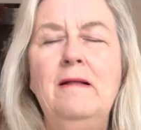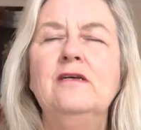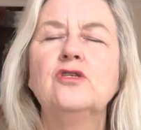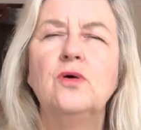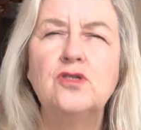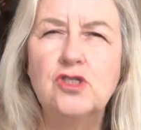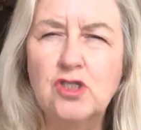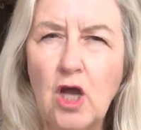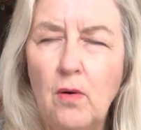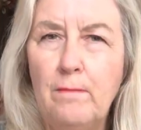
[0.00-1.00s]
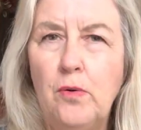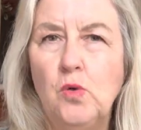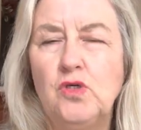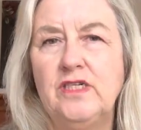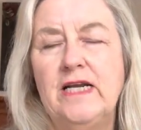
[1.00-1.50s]
So it's so
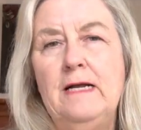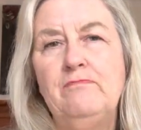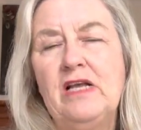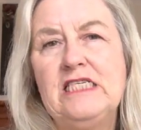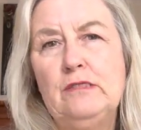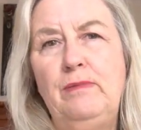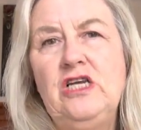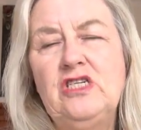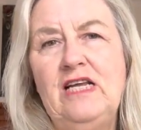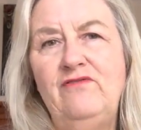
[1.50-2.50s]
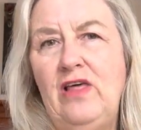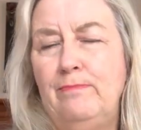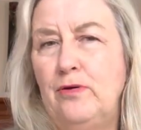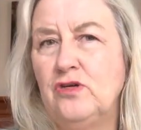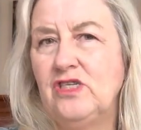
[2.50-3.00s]
important, especially if that
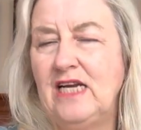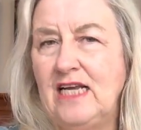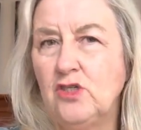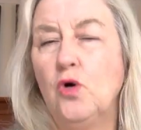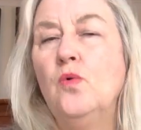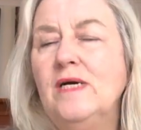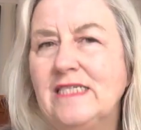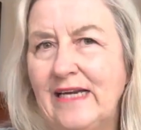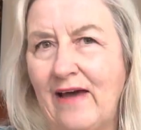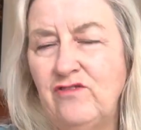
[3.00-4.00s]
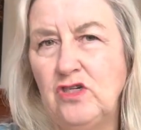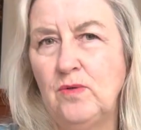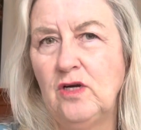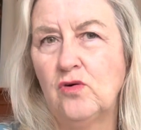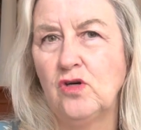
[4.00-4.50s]
person has always loved
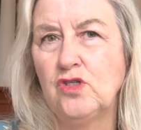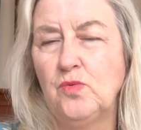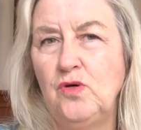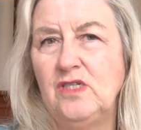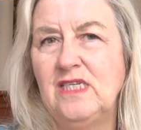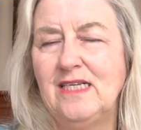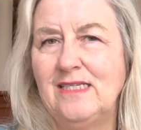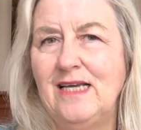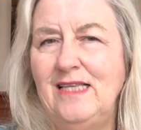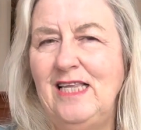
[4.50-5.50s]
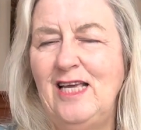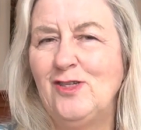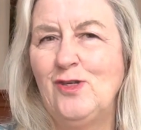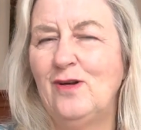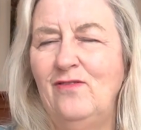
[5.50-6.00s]
doing crosswords. It's in their
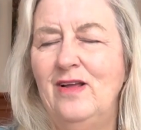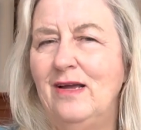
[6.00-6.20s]
sort of